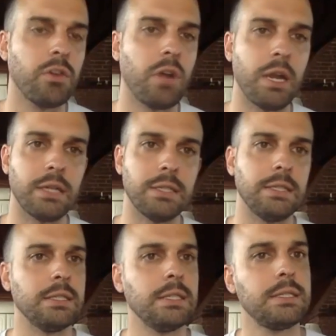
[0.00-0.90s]
chronic
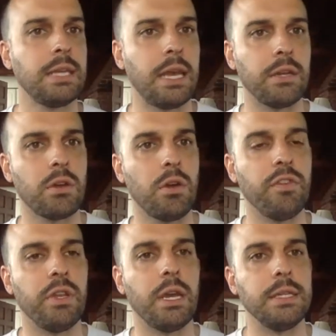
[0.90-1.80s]
diseases, and
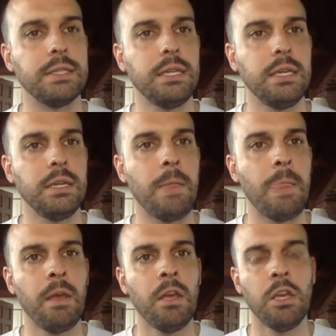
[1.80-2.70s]
COVID-19.
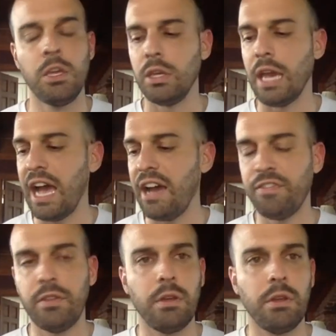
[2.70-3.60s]
You
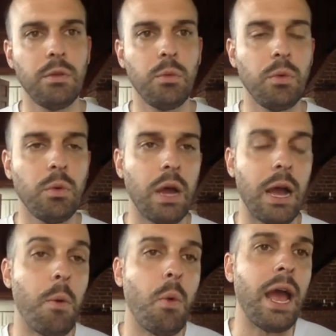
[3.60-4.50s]
have to,
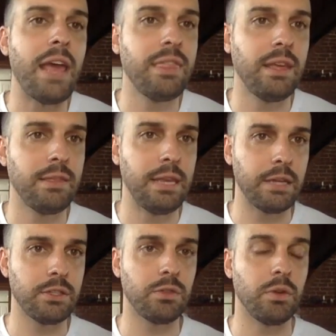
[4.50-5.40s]
what I think the
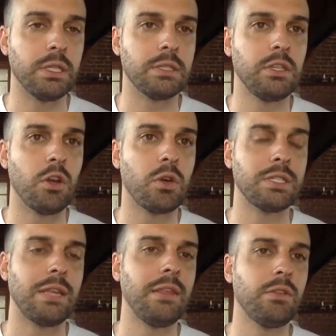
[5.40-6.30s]
answer is, you know,
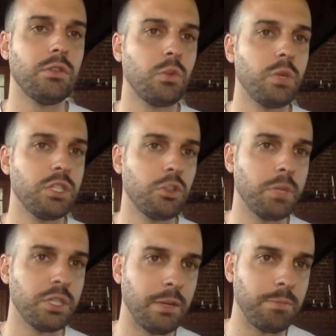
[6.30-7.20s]
because I think there's always so
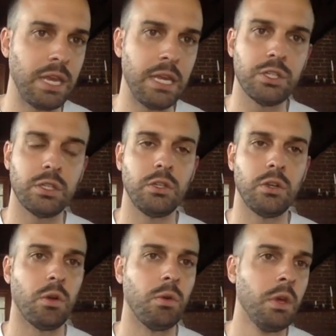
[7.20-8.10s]
much temptation, you
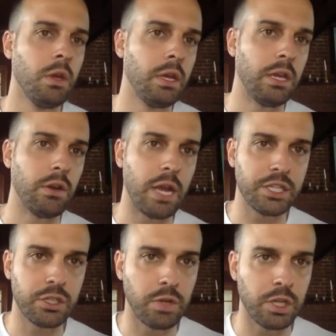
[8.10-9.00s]
know,
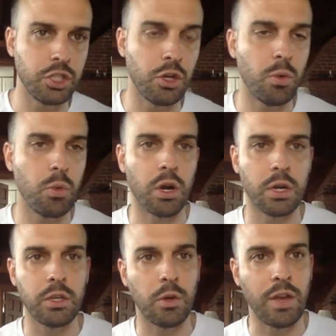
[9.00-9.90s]
international NGO work,
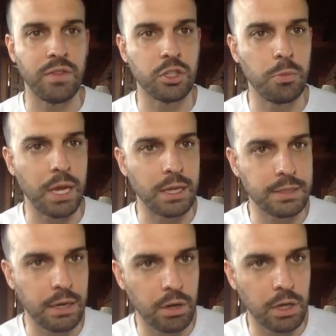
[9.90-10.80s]
you know, we have these
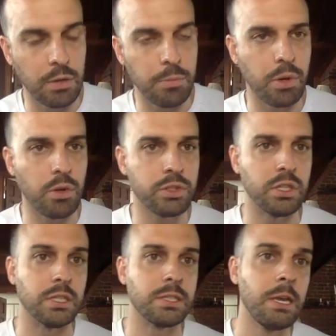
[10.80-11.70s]
humanitarian
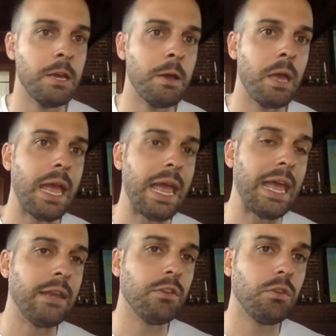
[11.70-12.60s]
impulses.
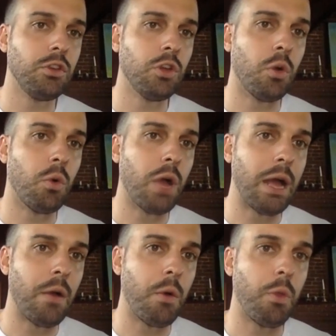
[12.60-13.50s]
And, you know,
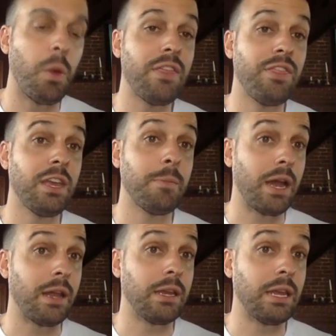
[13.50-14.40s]
the way I think
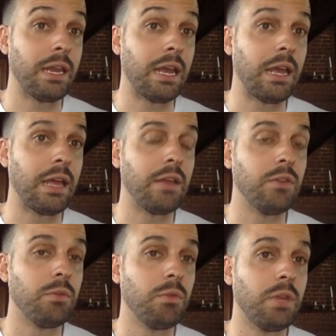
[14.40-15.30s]
about it, and
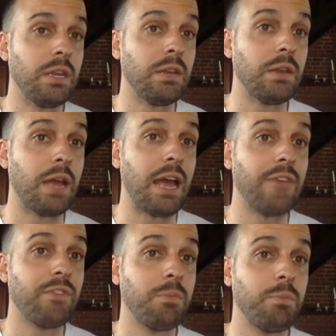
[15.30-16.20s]
I
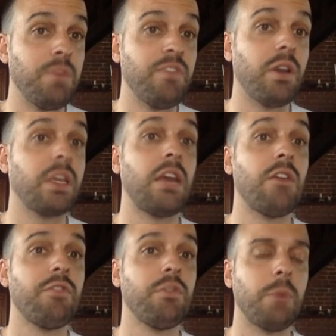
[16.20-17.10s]
have to be very
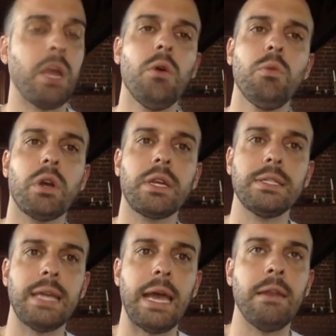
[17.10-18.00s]
careful in my own work,
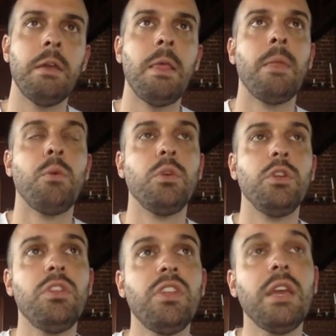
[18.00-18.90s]
is that when
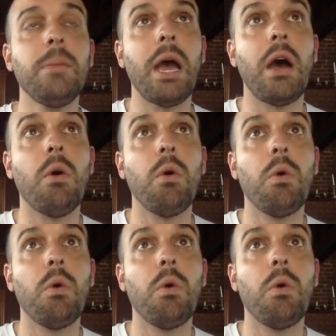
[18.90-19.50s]
you think about